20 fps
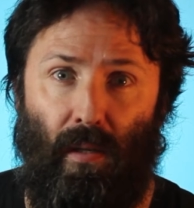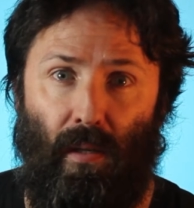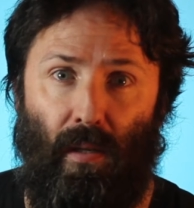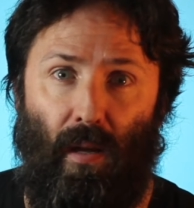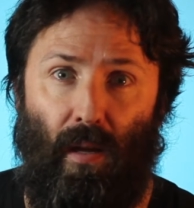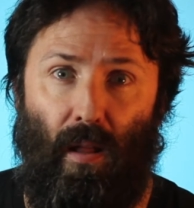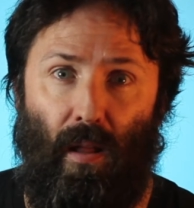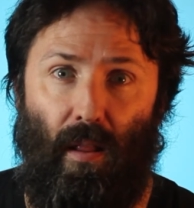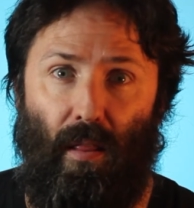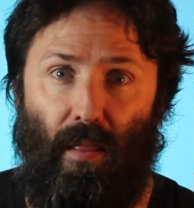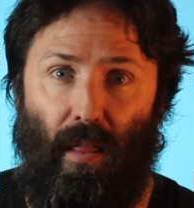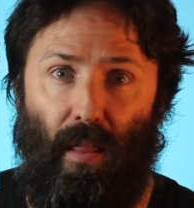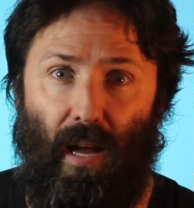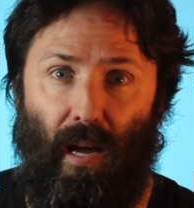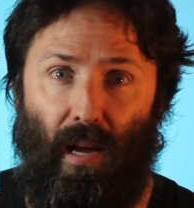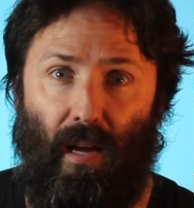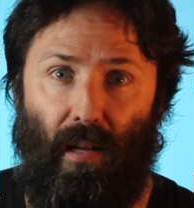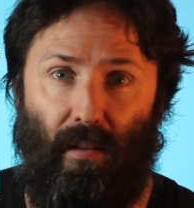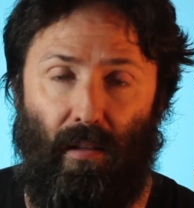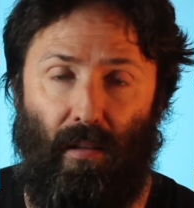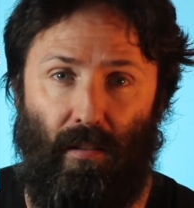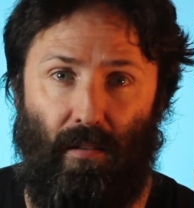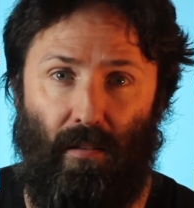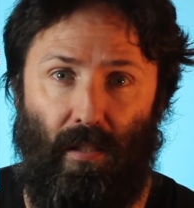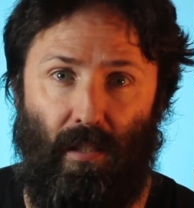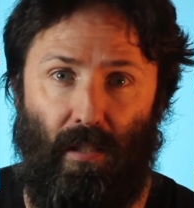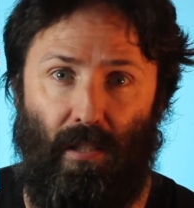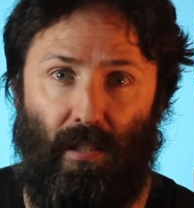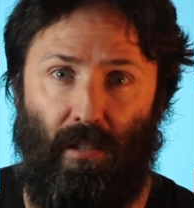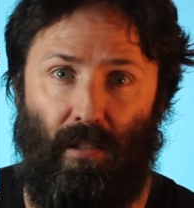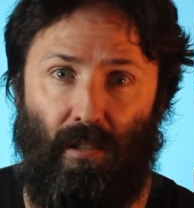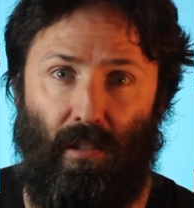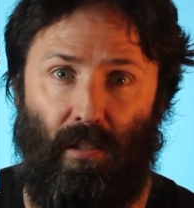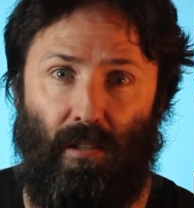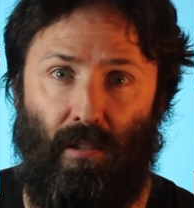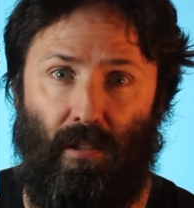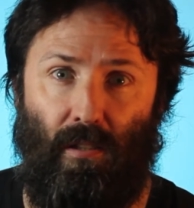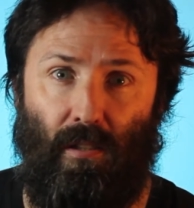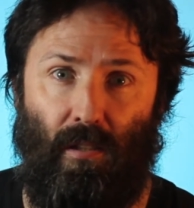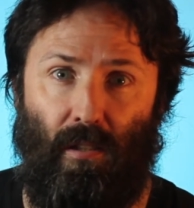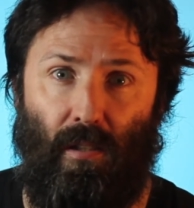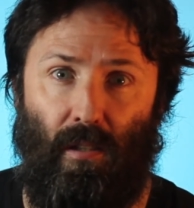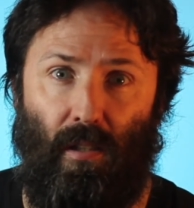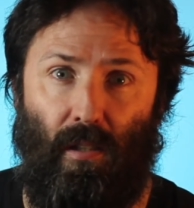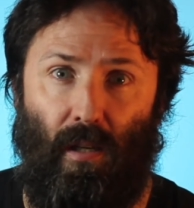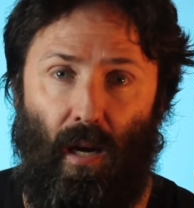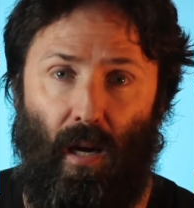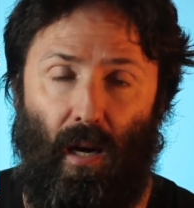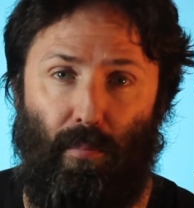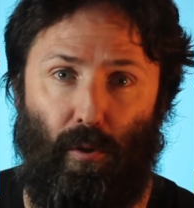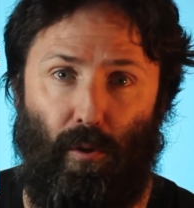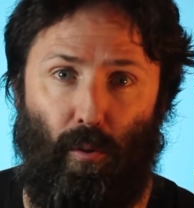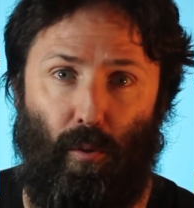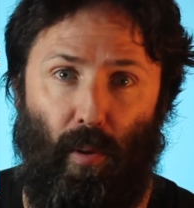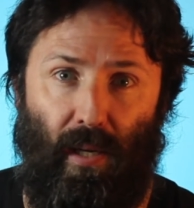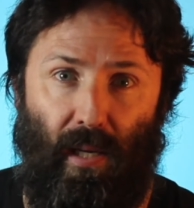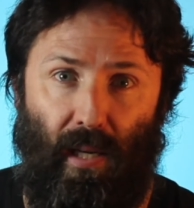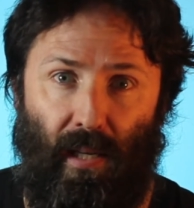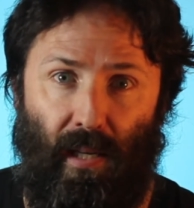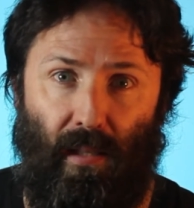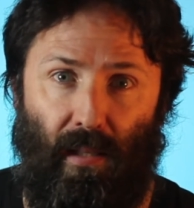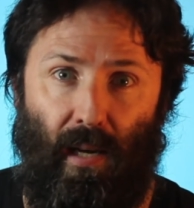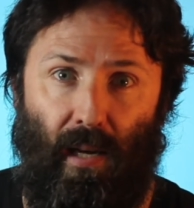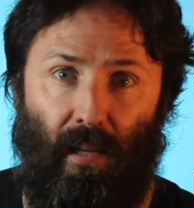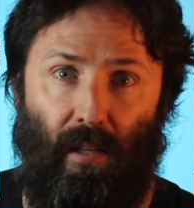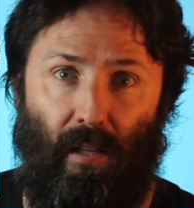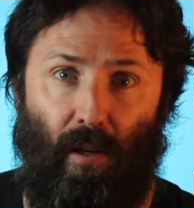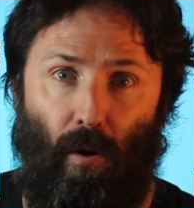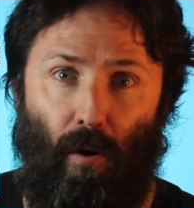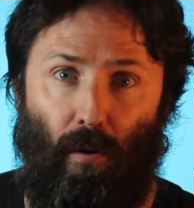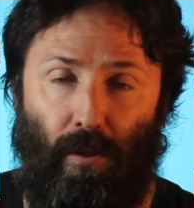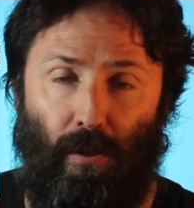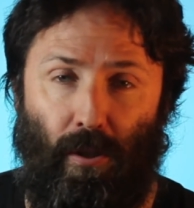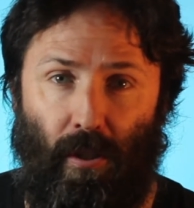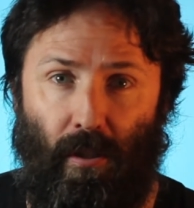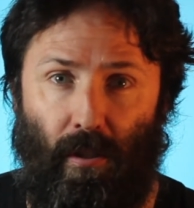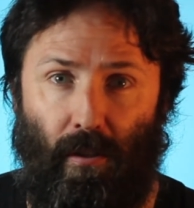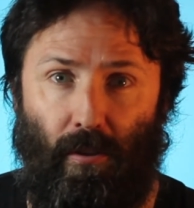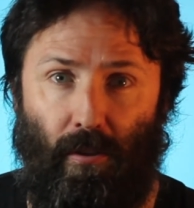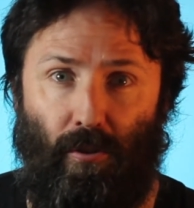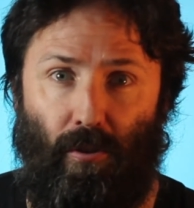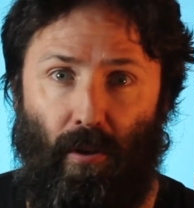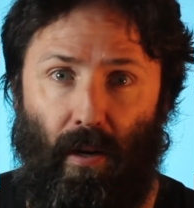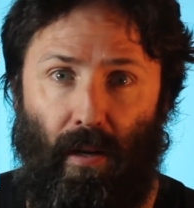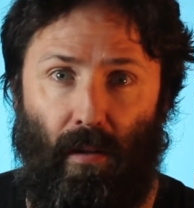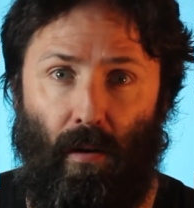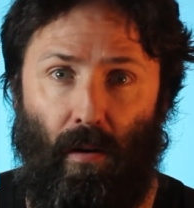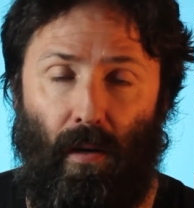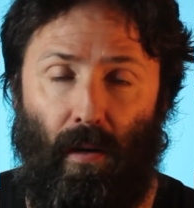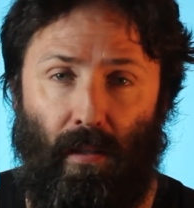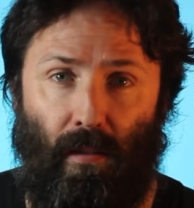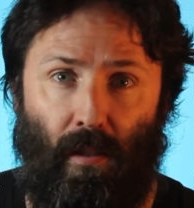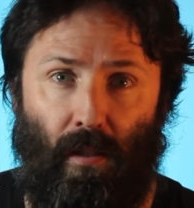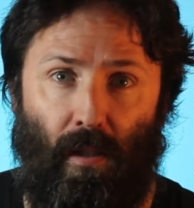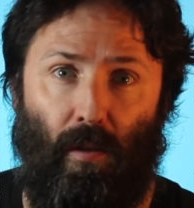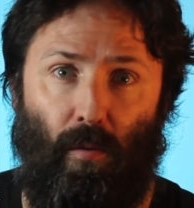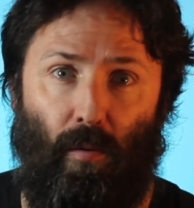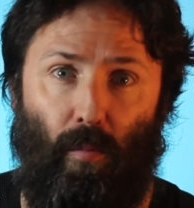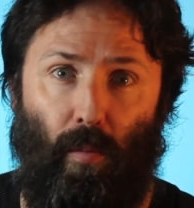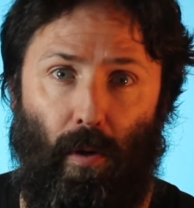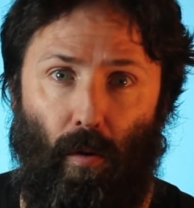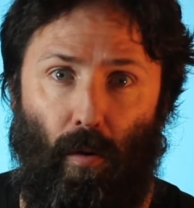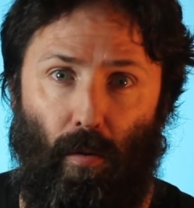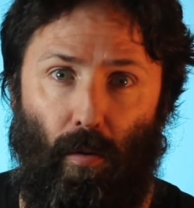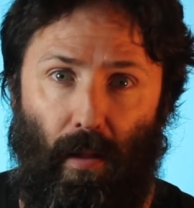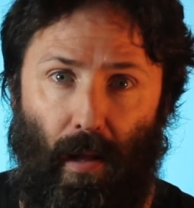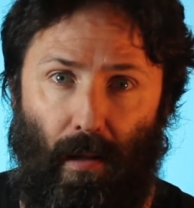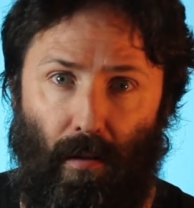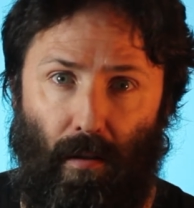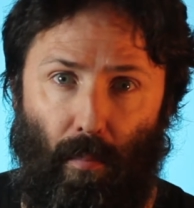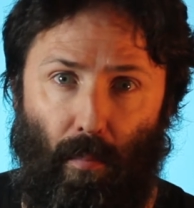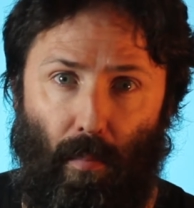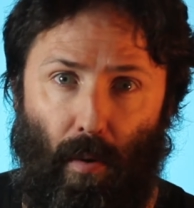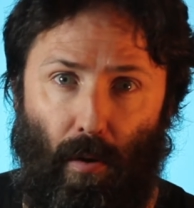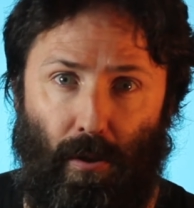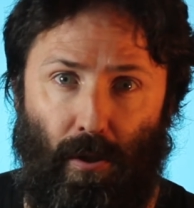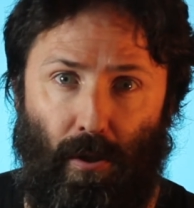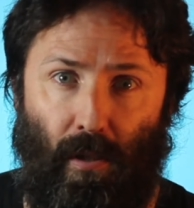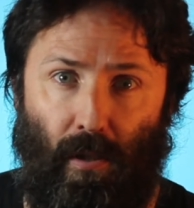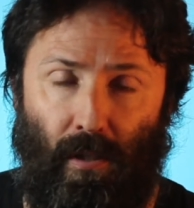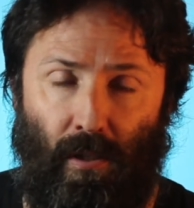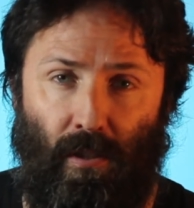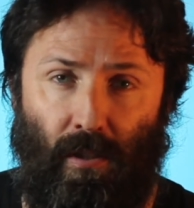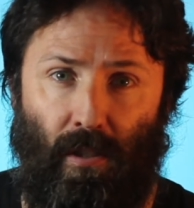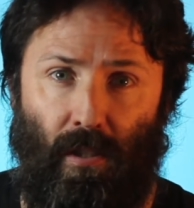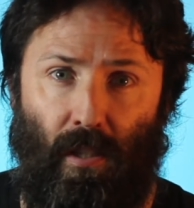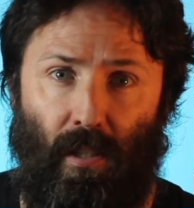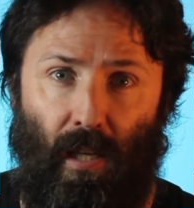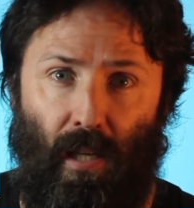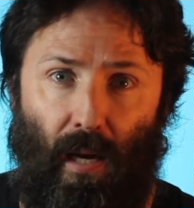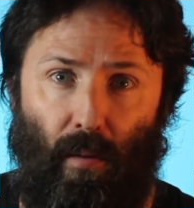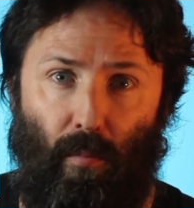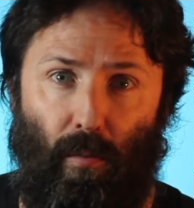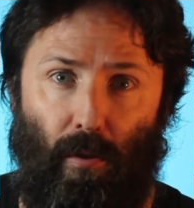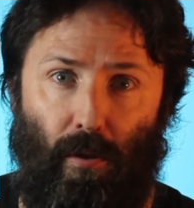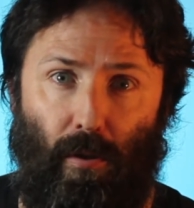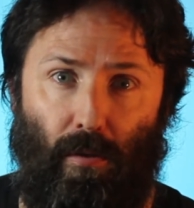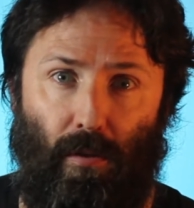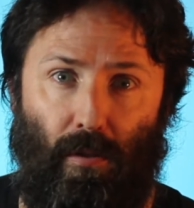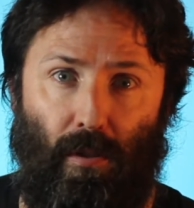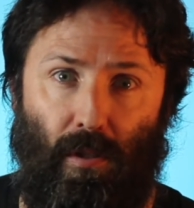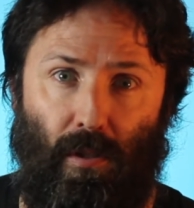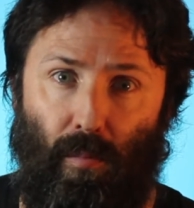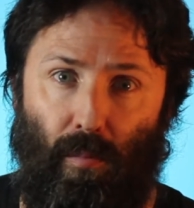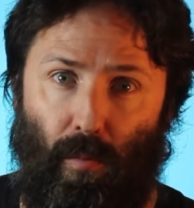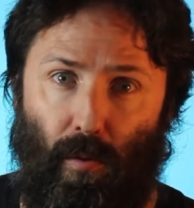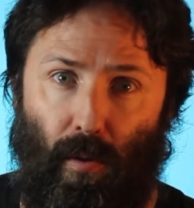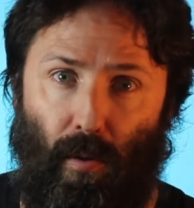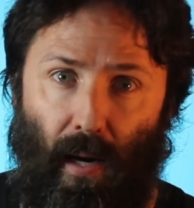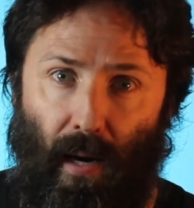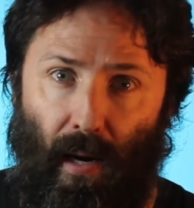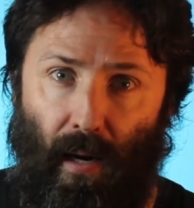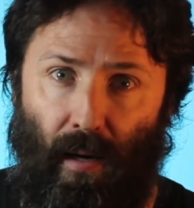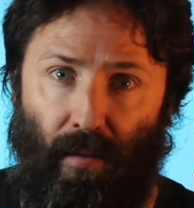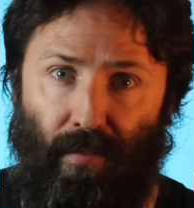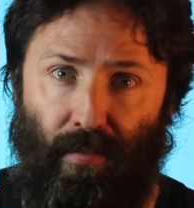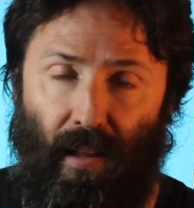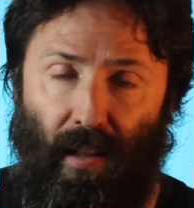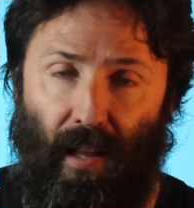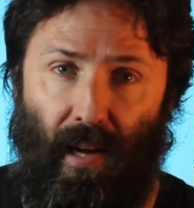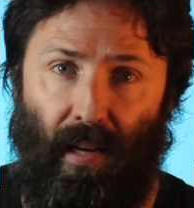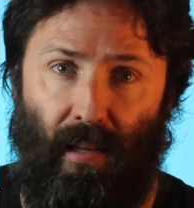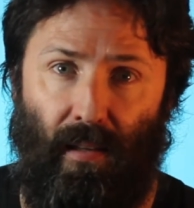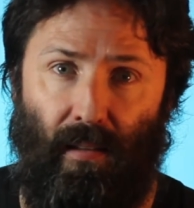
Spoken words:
then the distance between it and the origin in a straight line, we call that the modulus, and we'll use the symbol r for that.